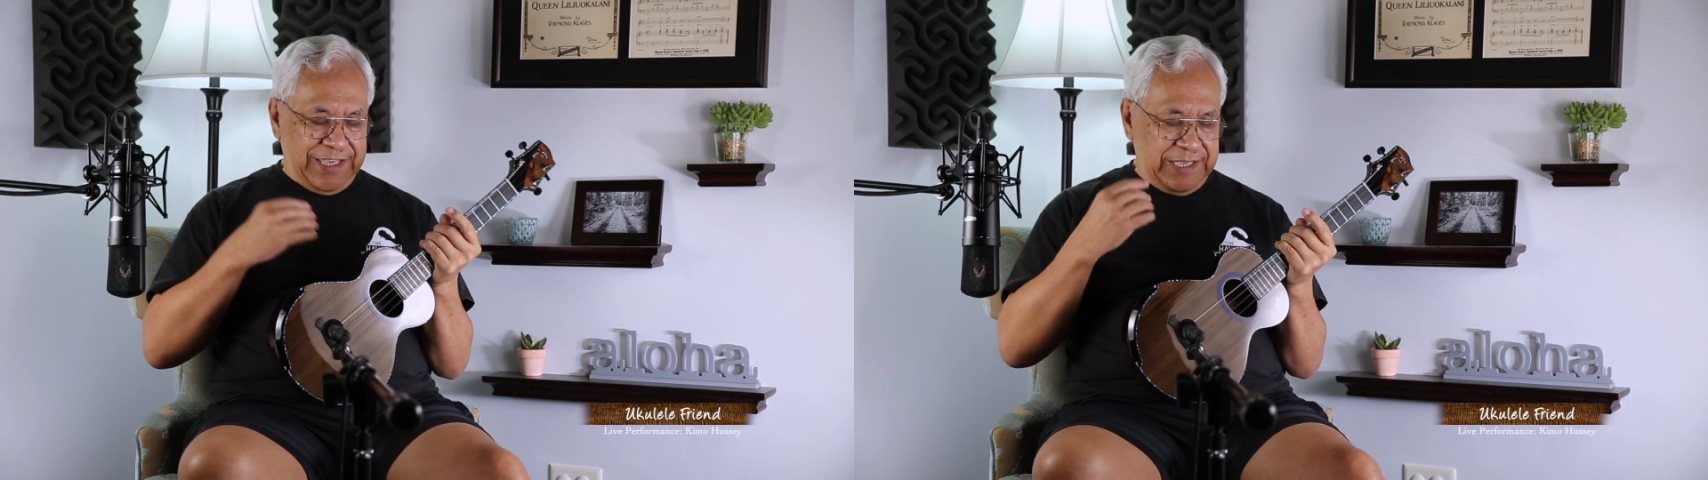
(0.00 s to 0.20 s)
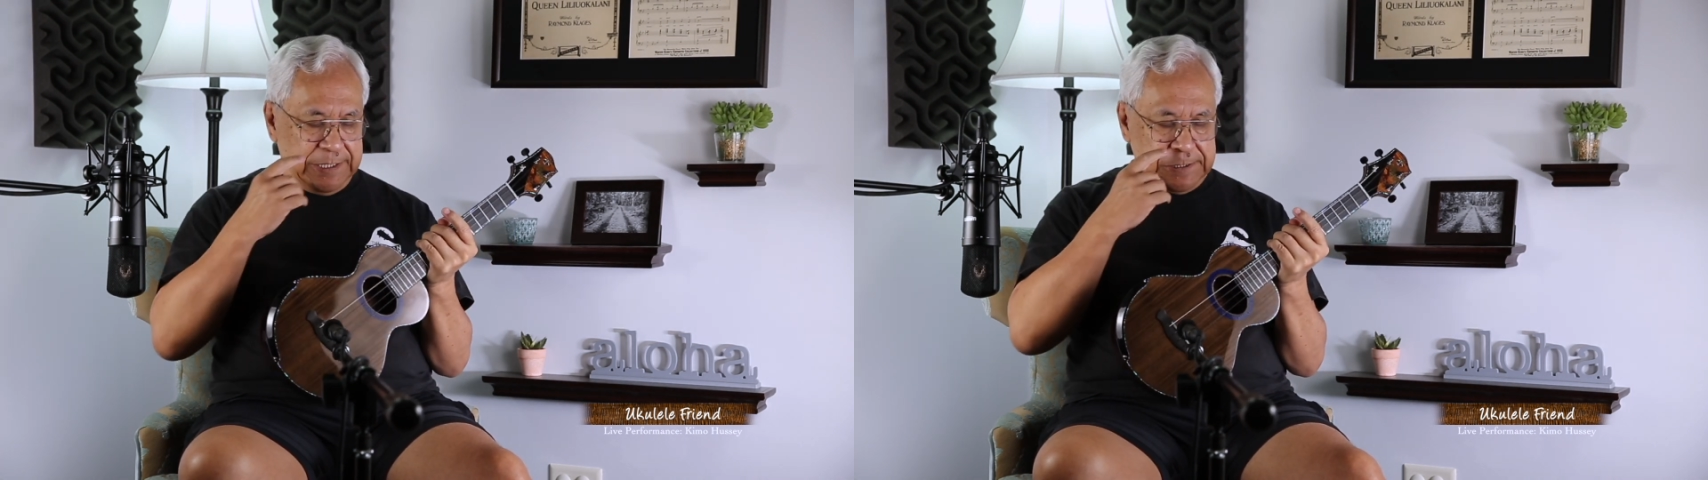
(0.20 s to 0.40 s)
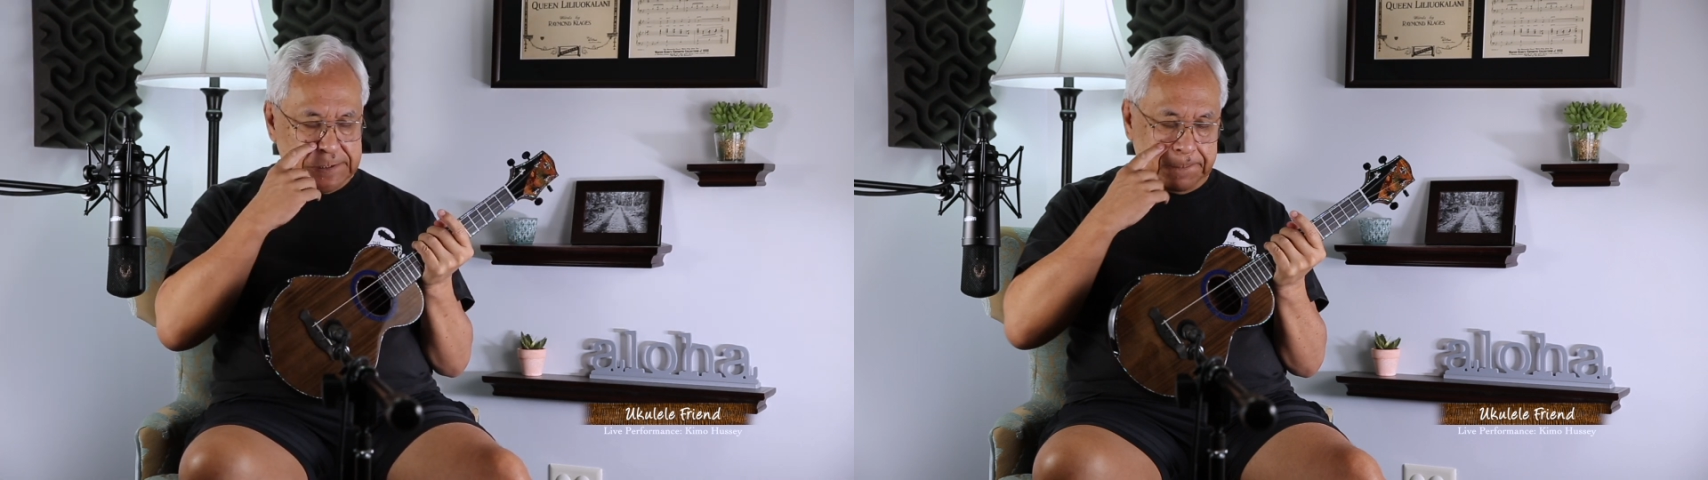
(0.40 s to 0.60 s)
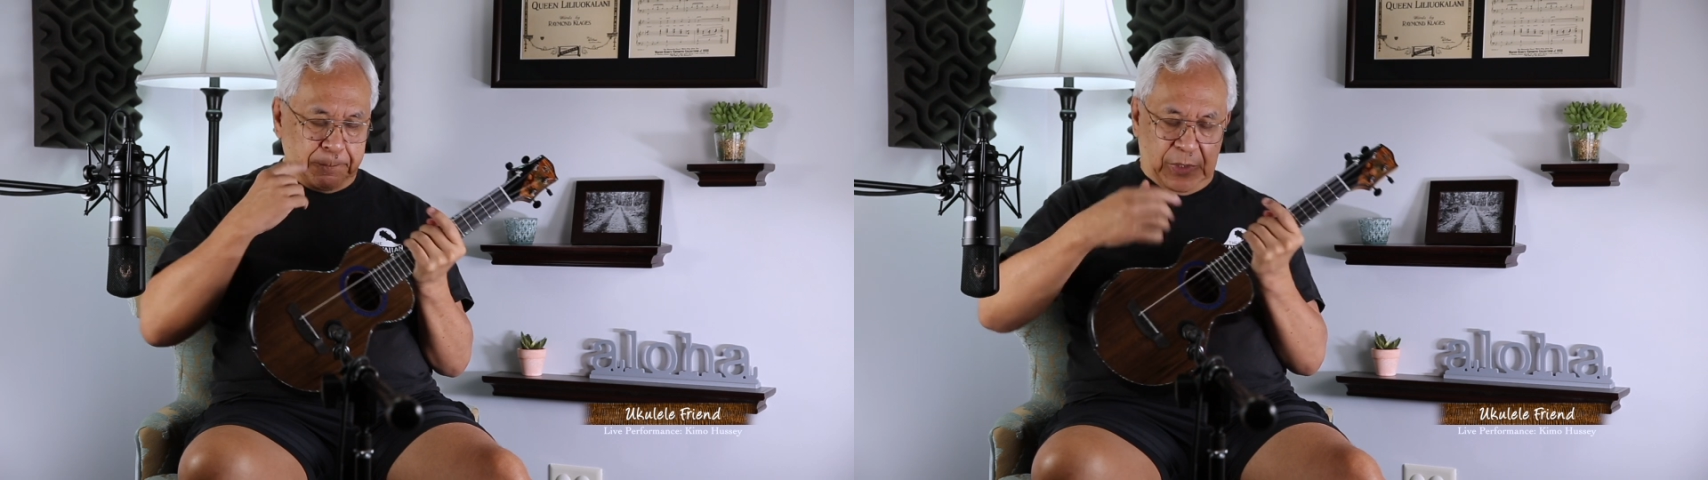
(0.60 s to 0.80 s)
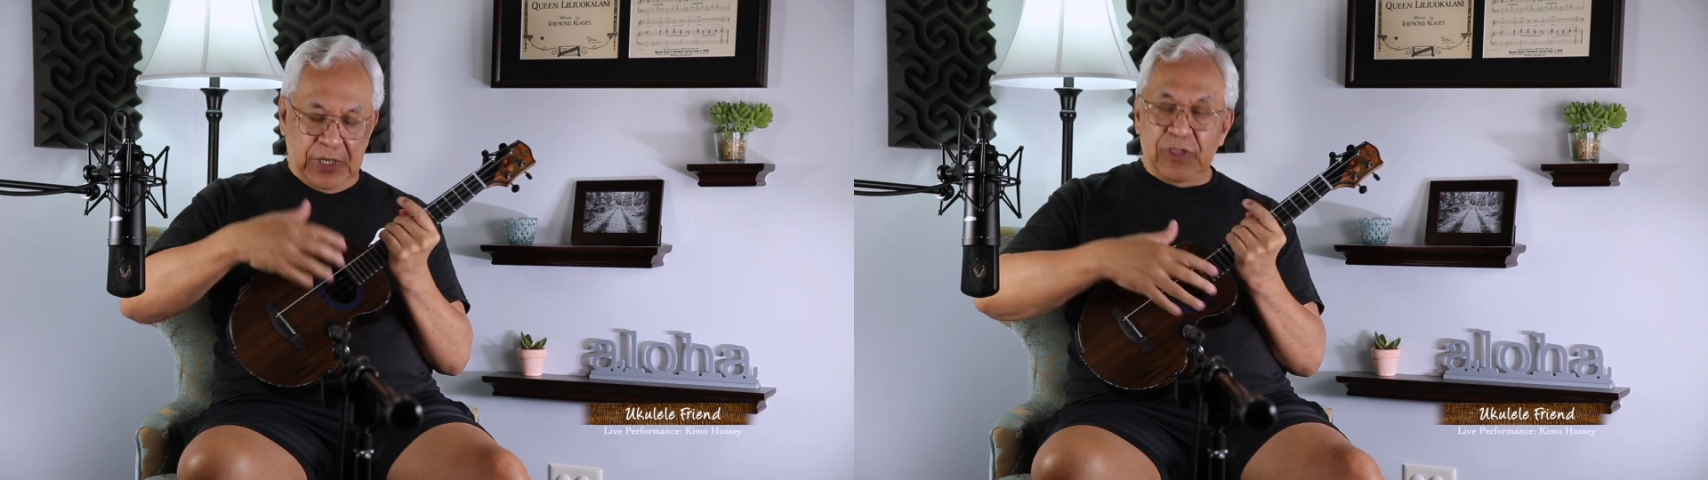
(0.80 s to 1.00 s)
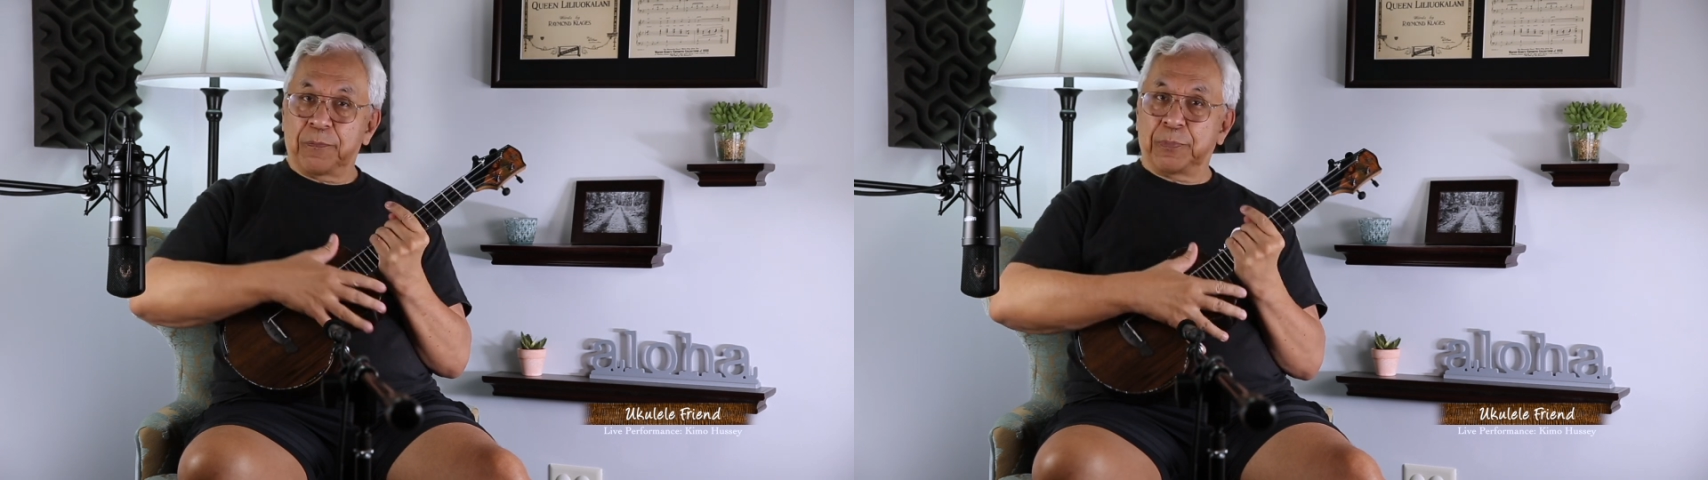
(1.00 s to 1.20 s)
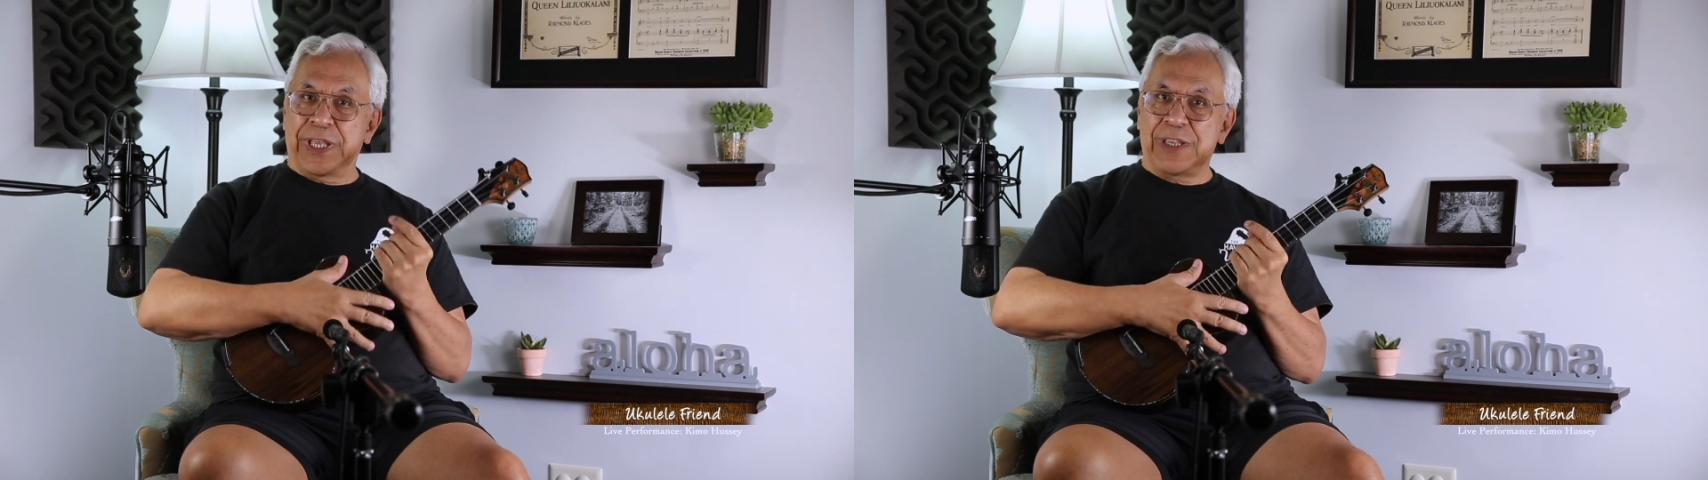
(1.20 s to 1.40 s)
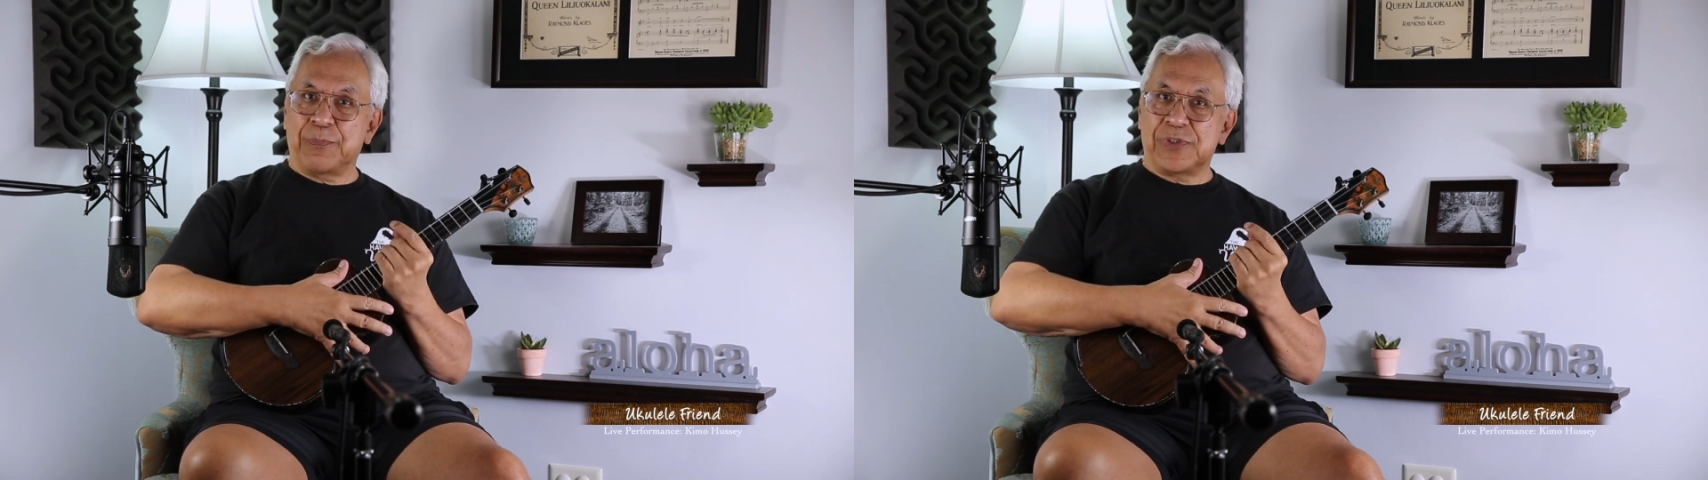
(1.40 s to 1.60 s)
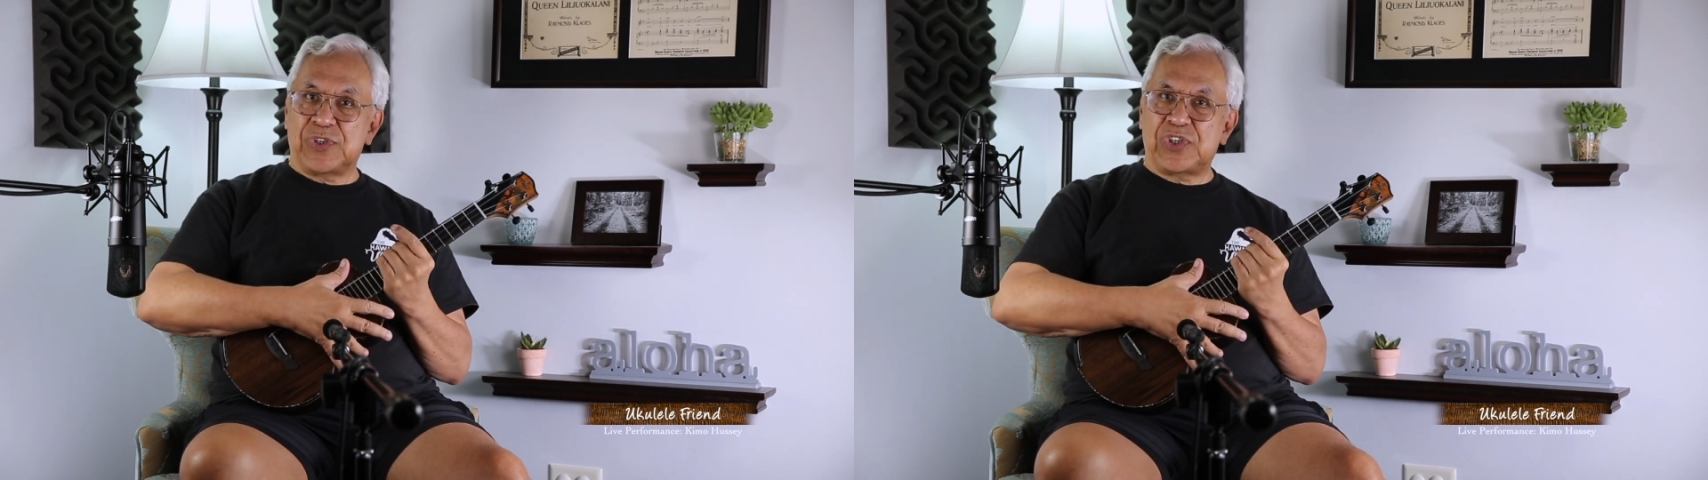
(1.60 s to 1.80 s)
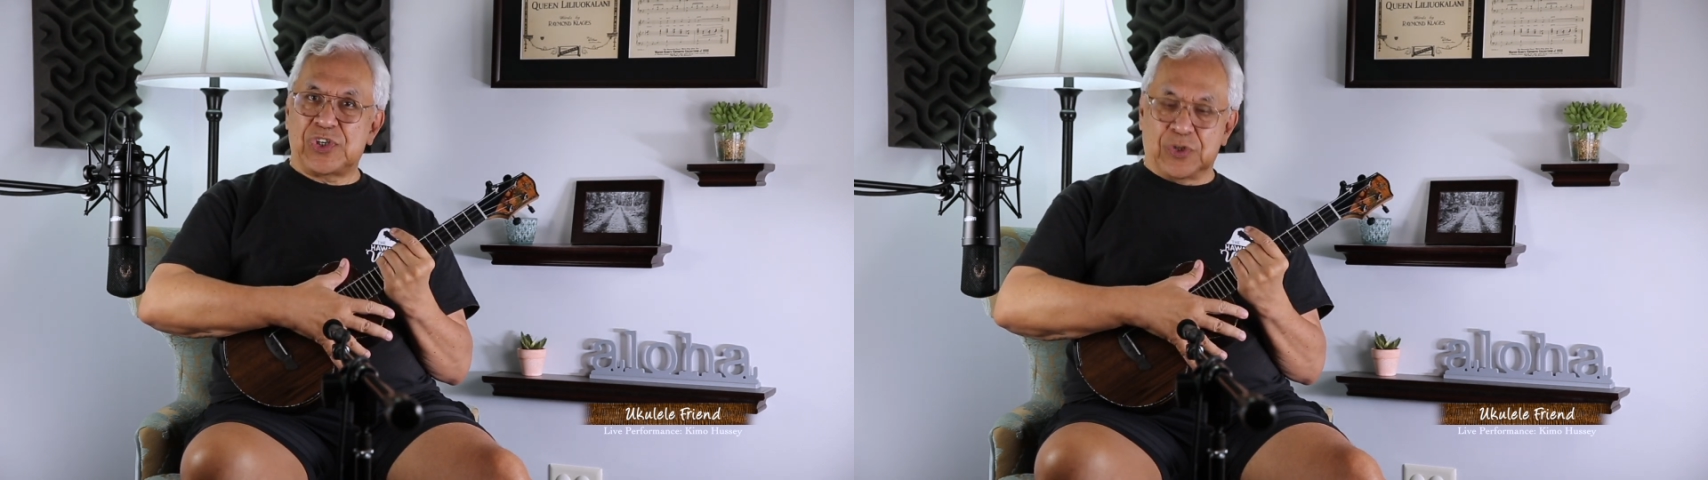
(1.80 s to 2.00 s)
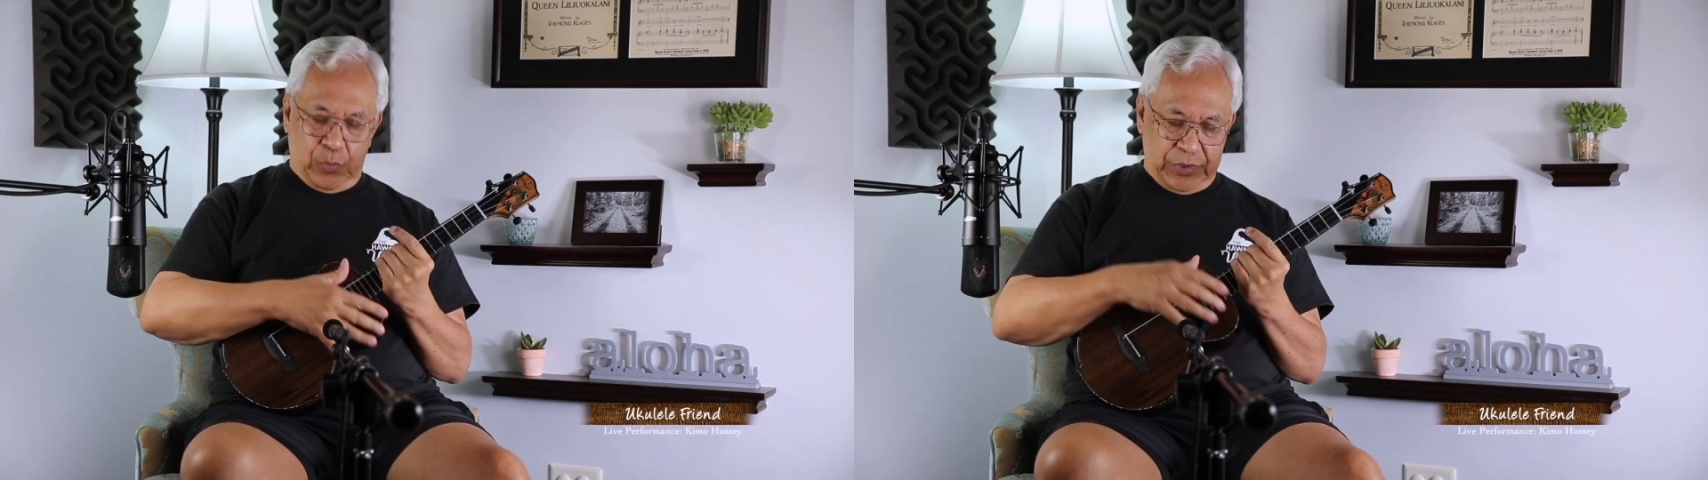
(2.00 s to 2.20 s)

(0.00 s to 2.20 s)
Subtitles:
is in the playing position,